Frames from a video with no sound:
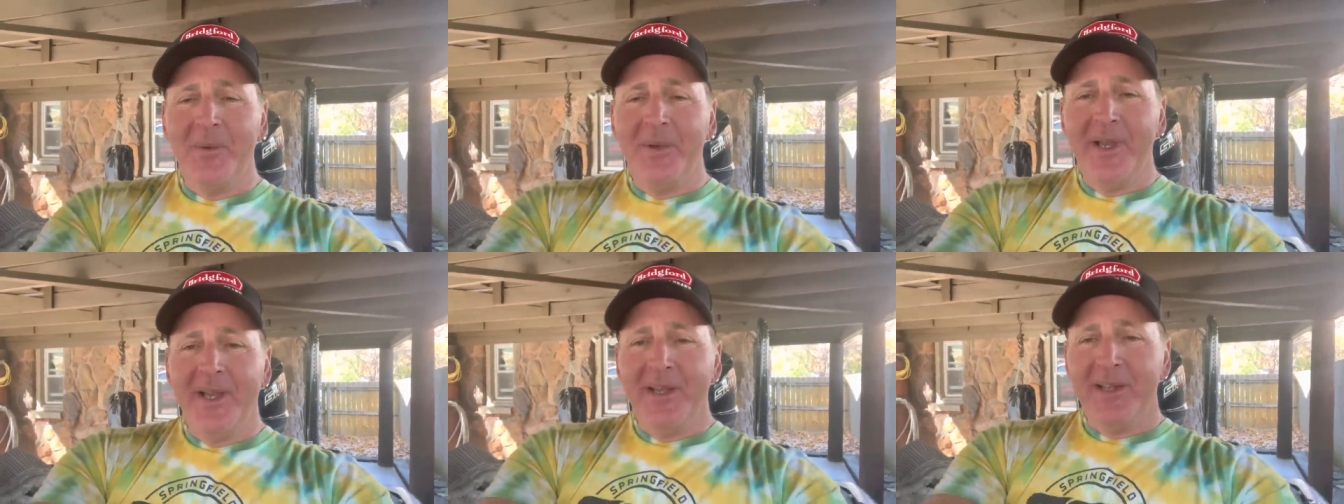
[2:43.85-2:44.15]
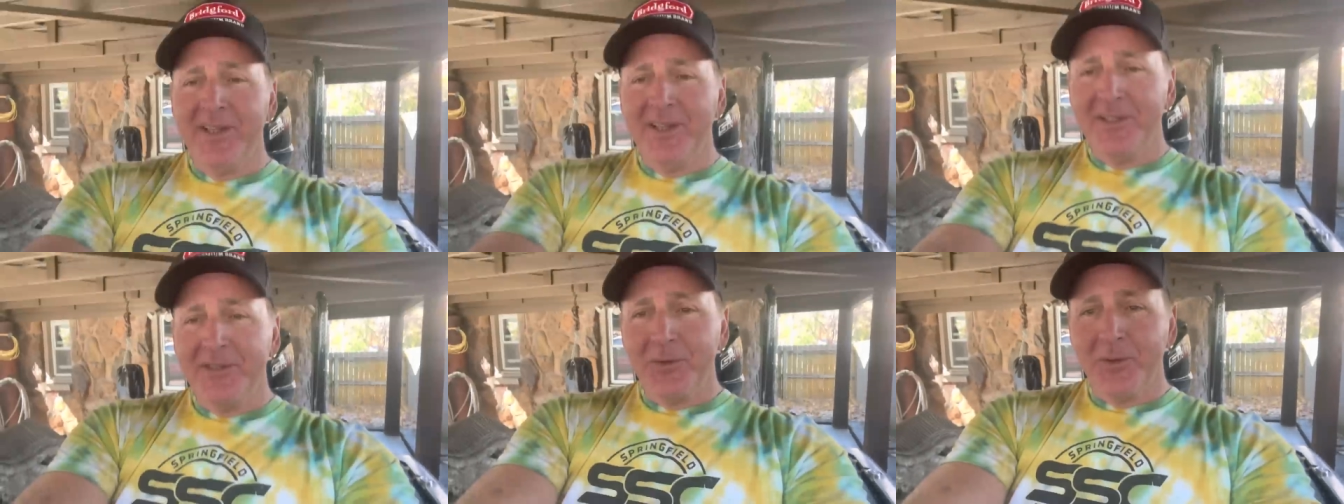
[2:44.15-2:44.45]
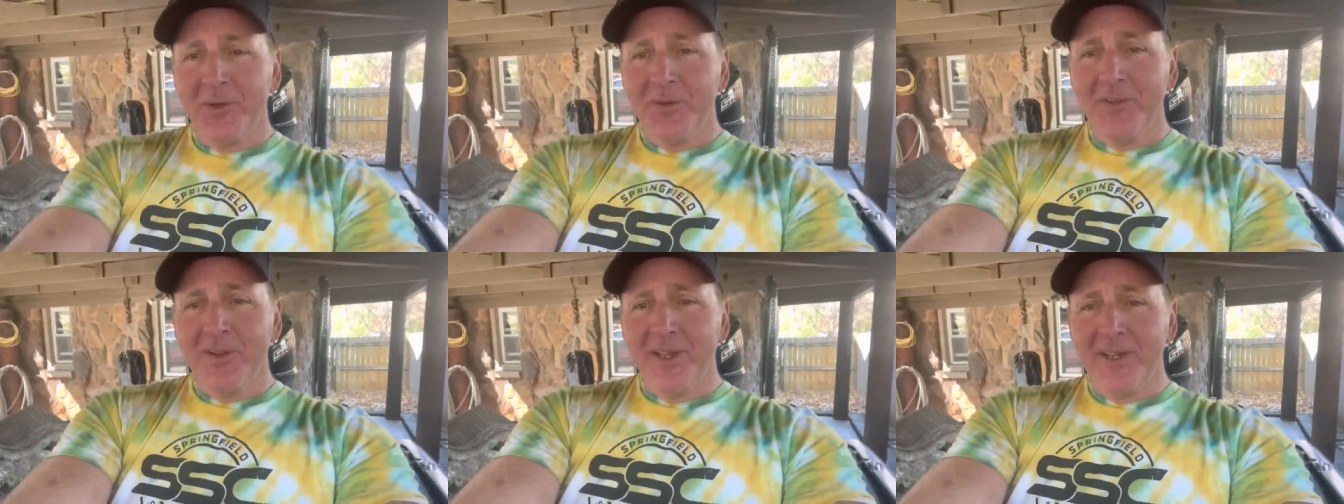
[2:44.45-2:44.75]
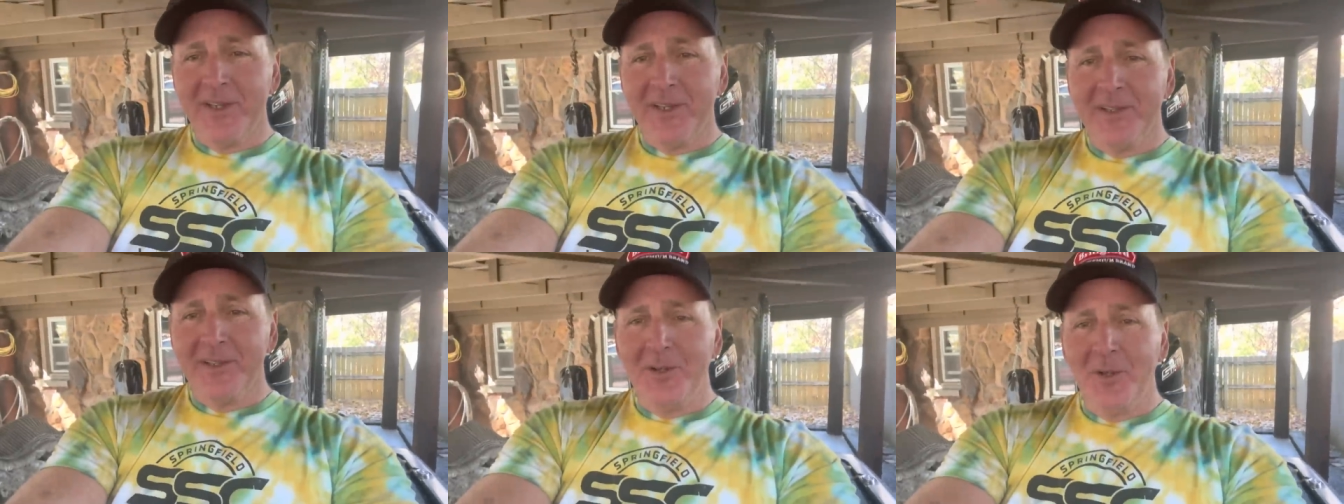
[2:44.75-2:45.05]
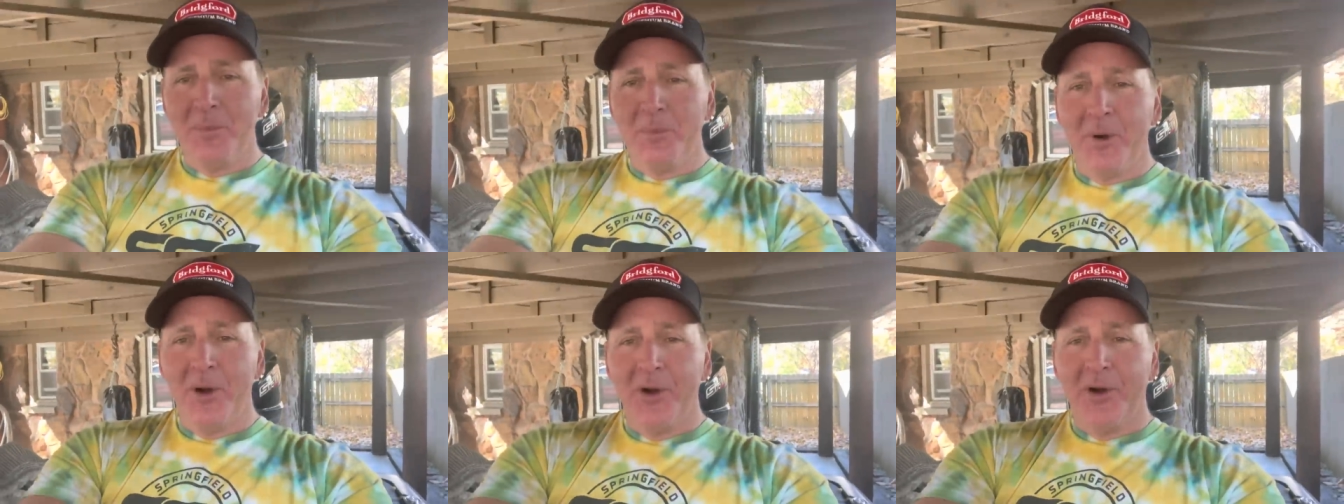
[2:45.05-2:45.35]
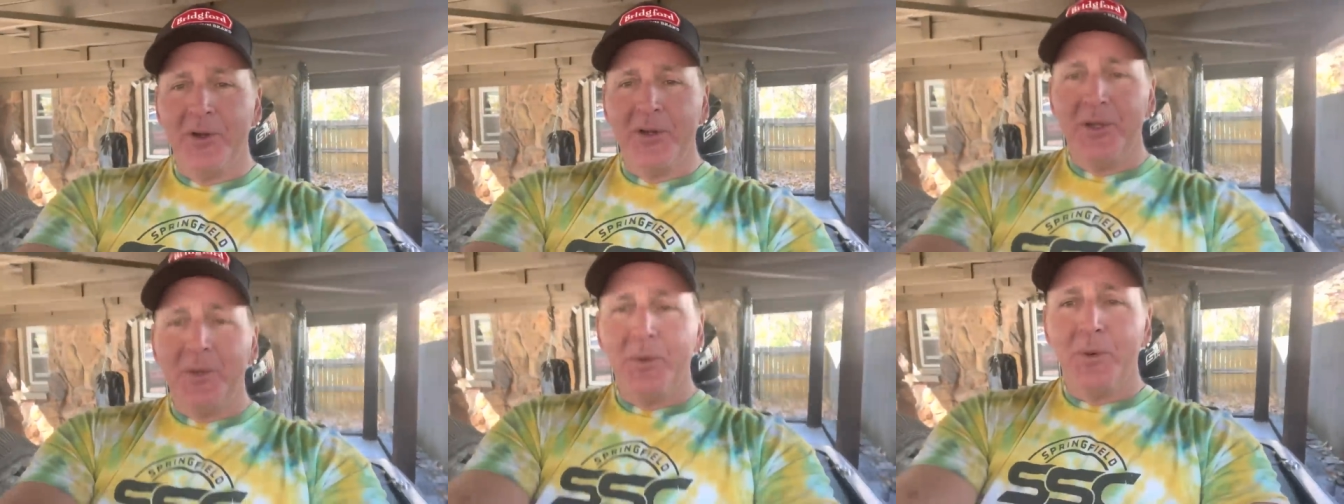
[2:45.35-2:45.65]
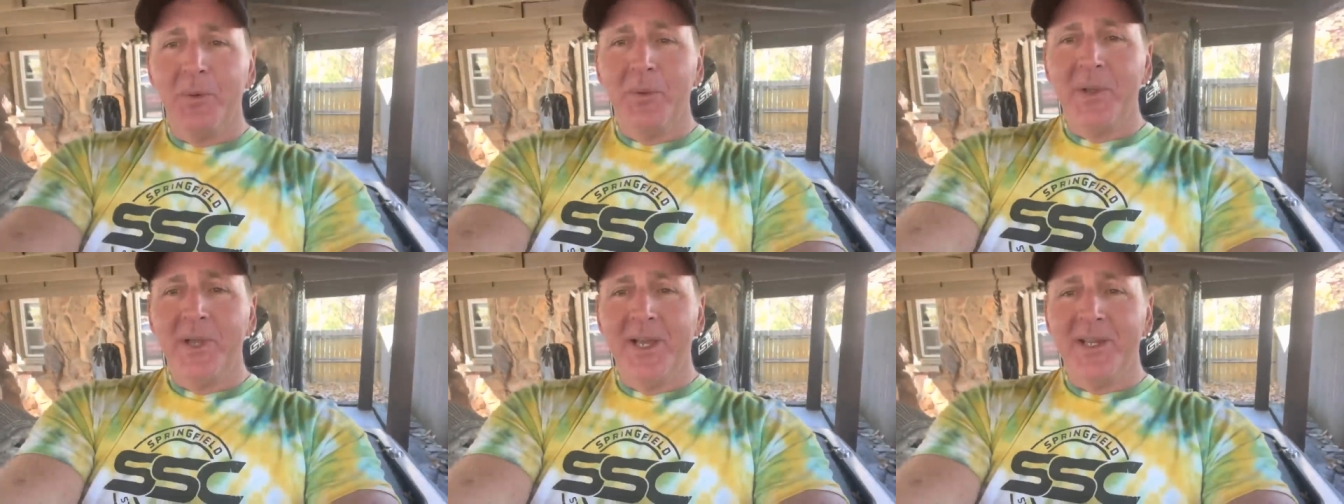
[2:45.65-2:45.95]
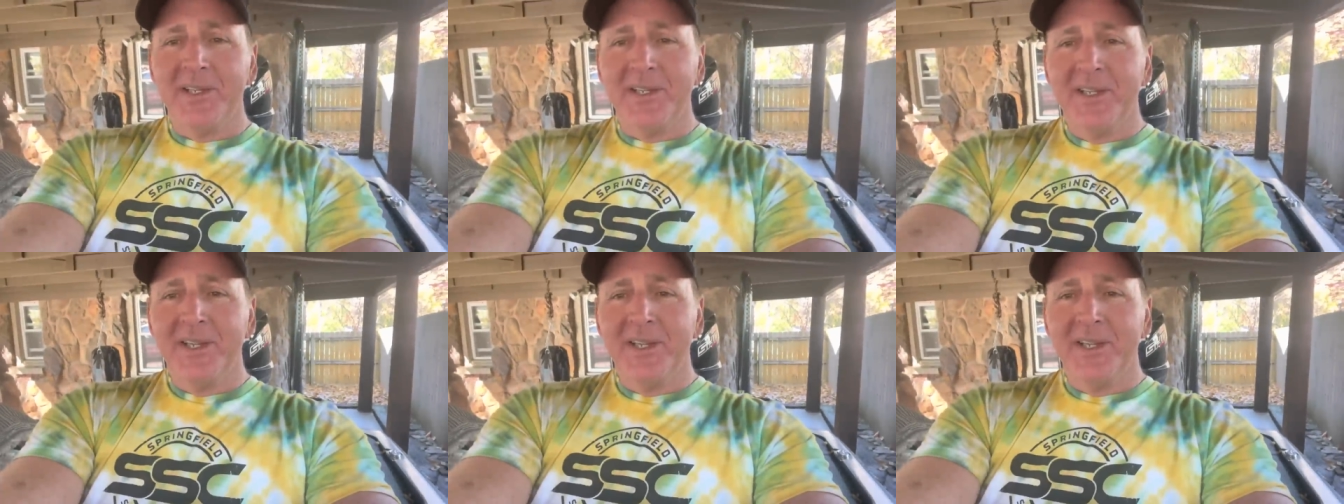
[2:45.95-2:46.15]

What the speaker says: we had a sort of like a little party where we got